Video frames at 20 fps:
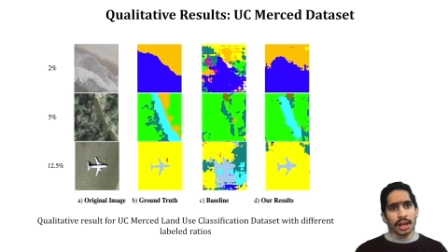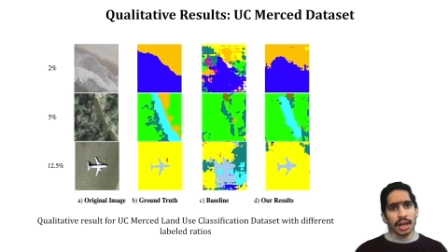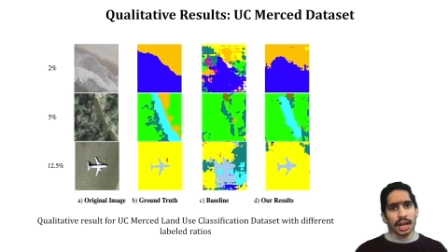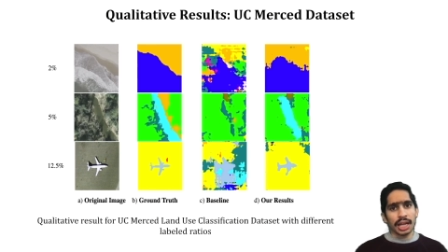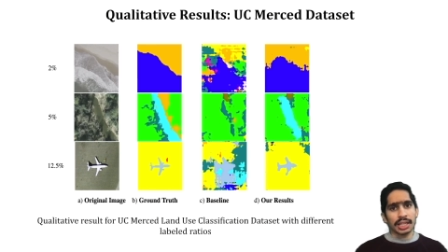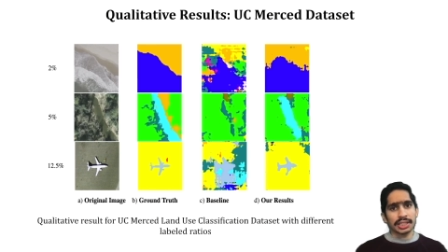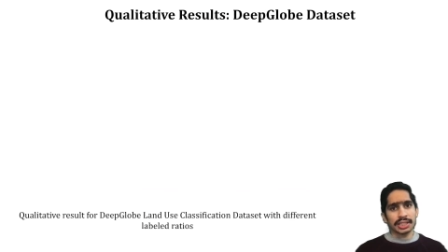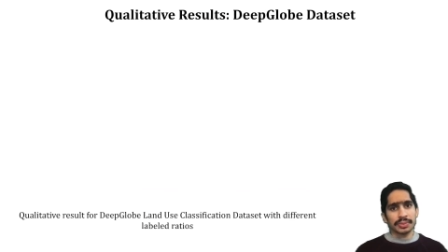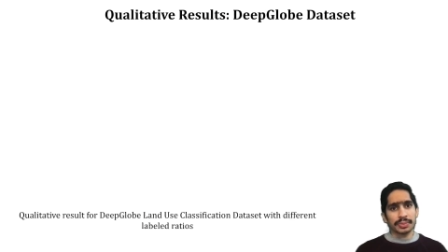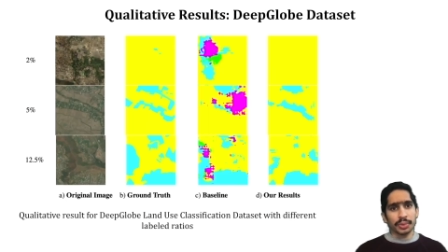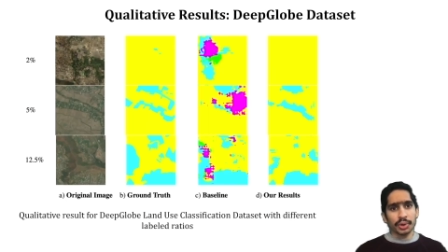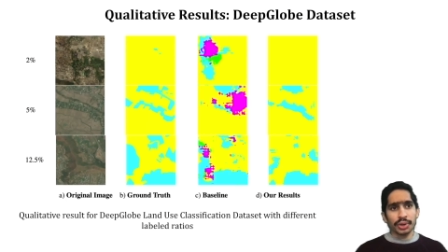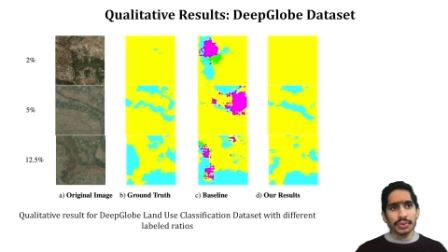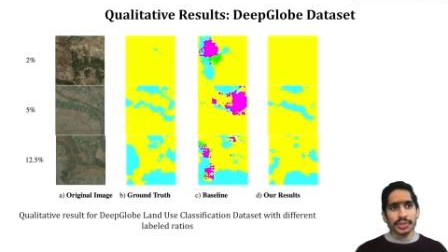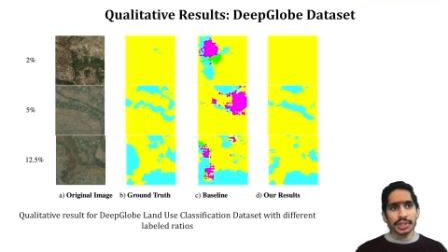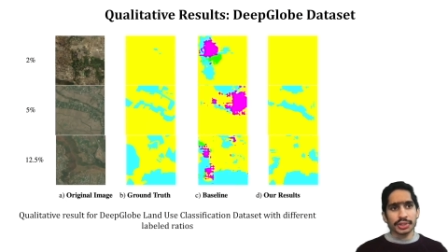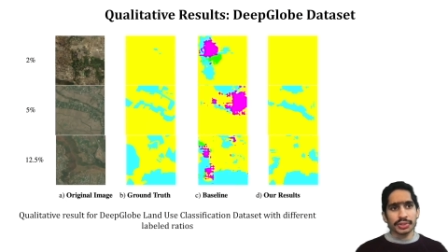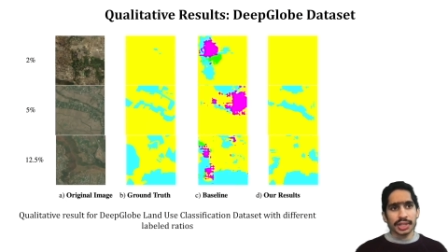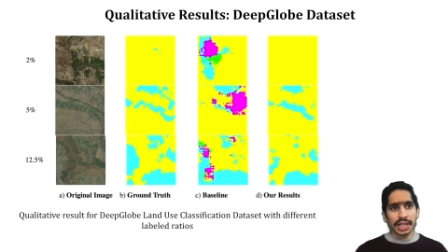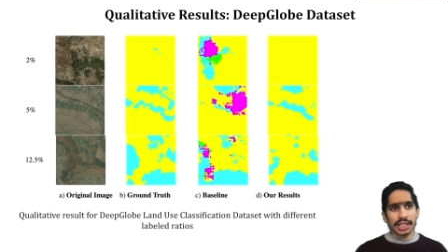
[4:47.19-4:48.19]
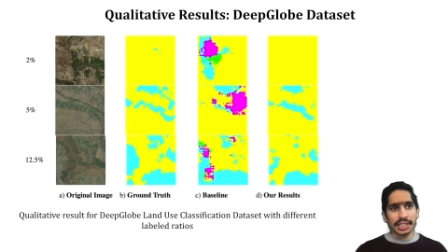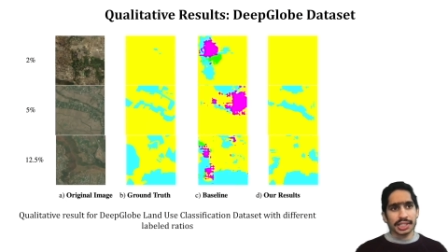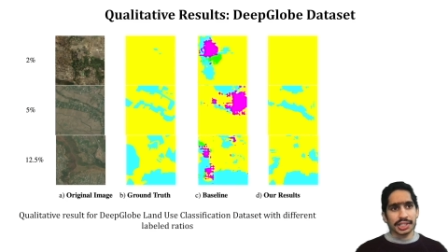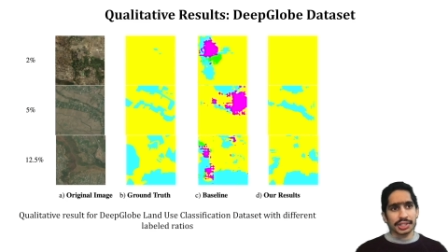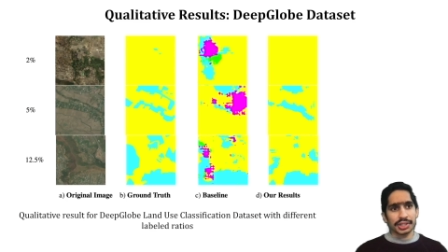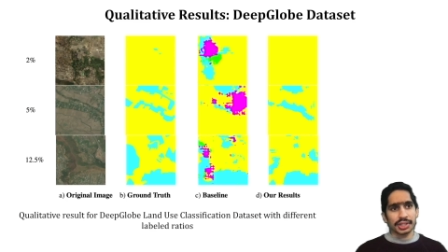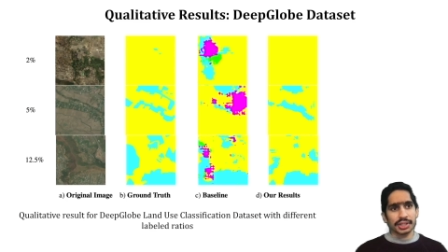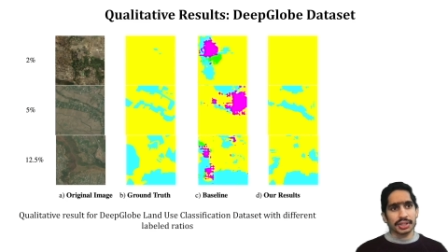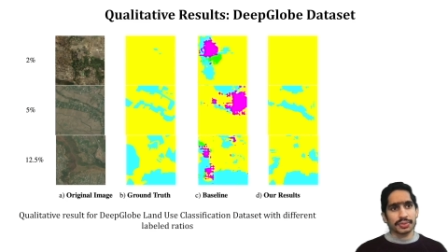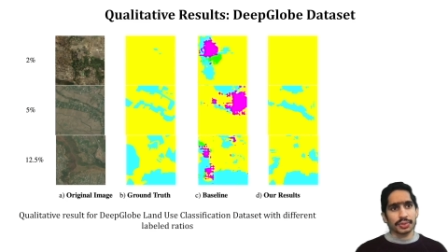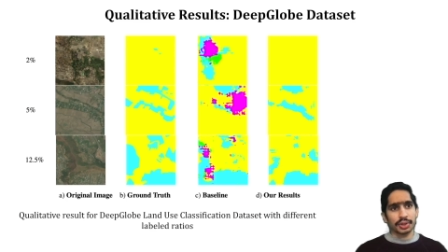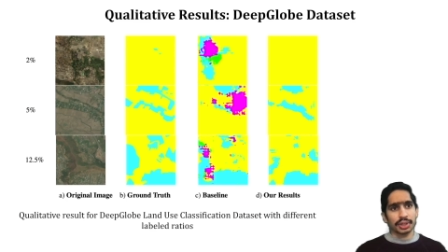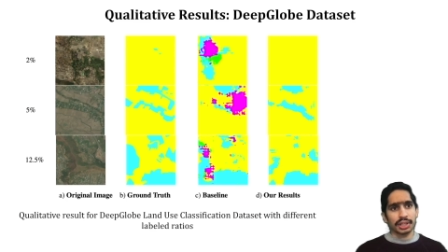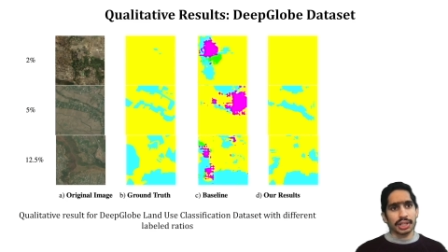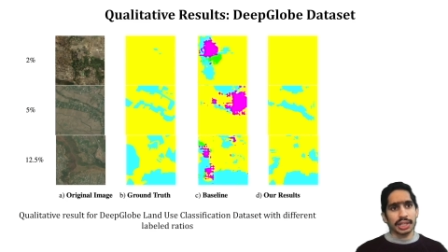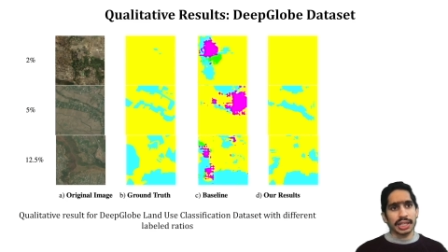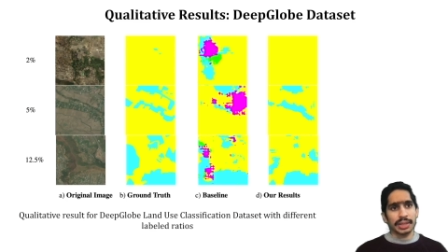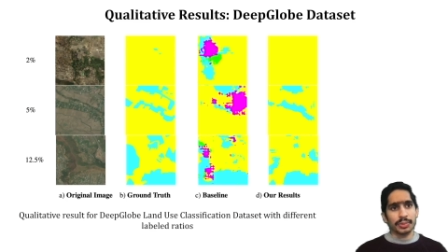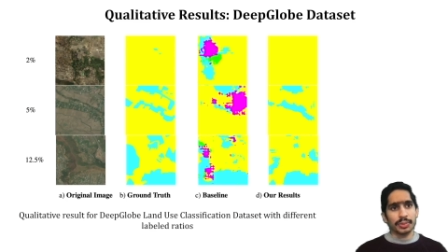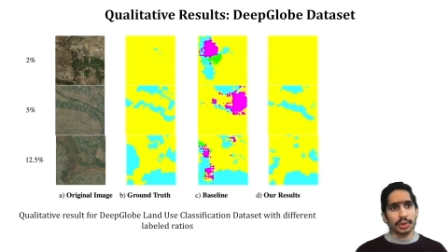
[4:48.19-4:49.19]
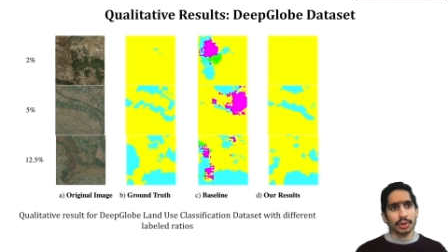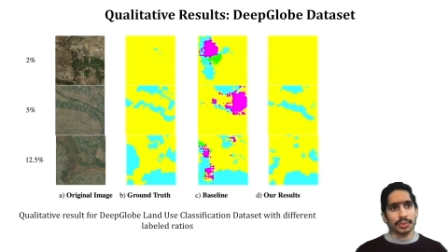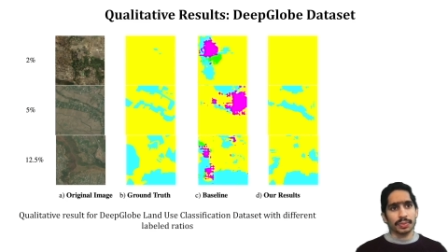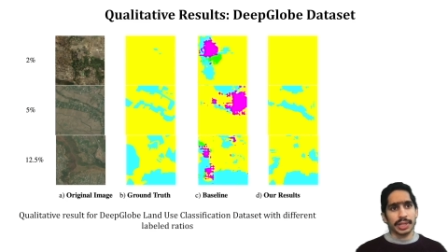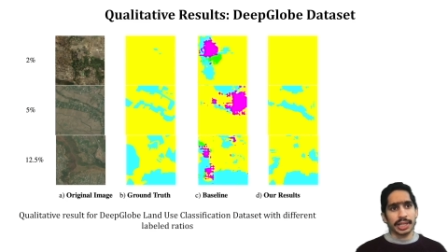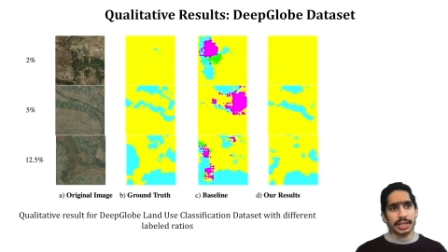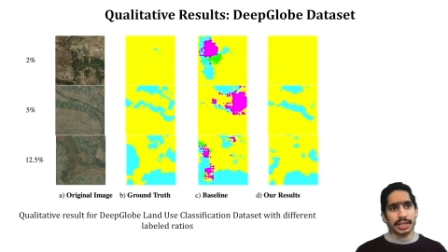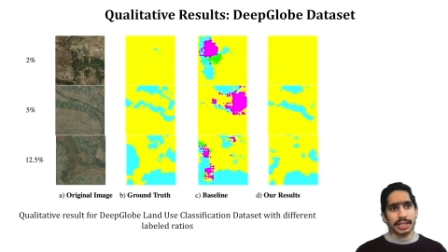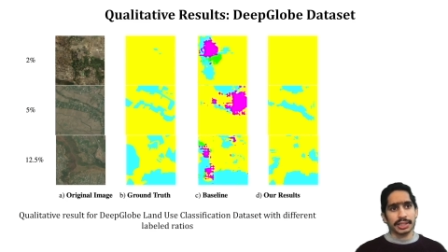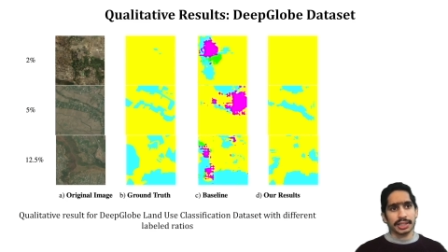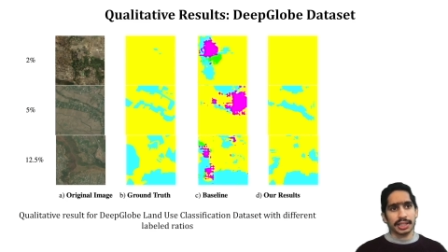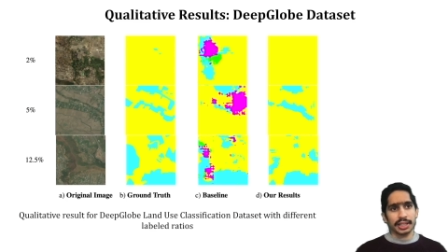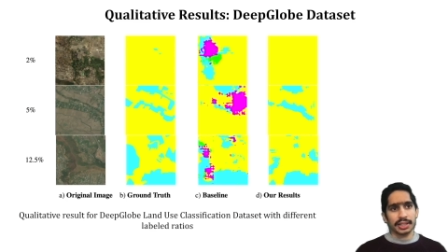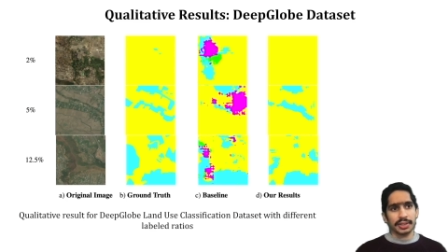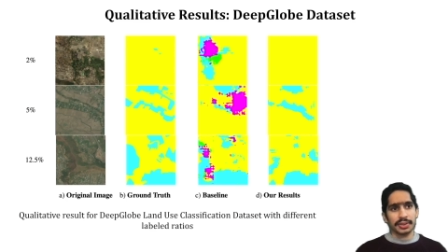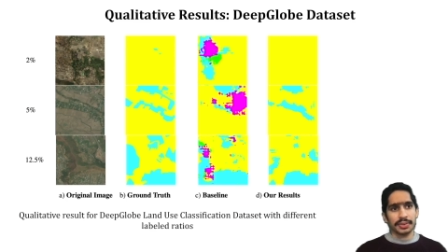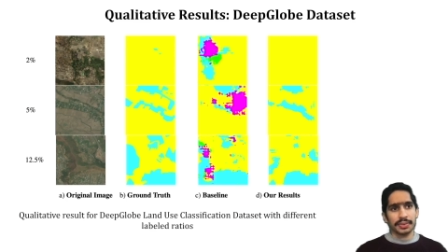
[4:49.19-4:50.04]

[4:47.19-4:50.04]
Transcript: And some more visualizations for the DeepGlobe dataset.